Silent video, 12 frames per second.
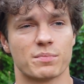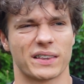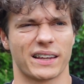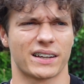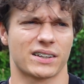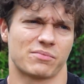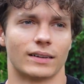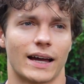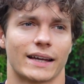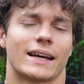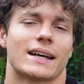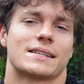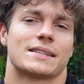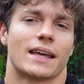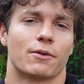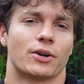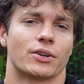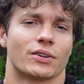but like I guess
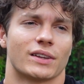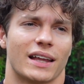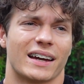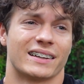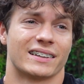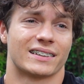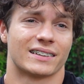they were not lying.